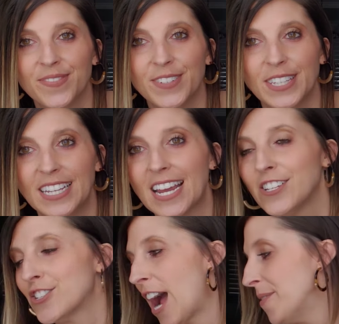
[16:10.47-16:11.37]
Really
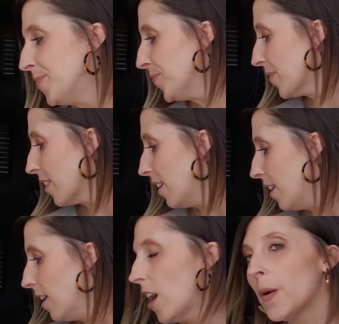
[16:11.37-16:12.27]
nice job.
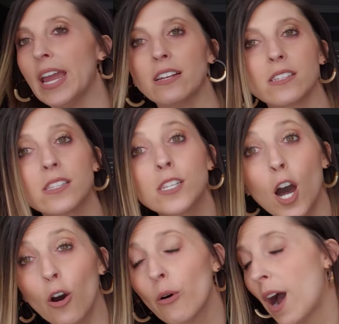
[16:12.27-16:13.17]
Okay, so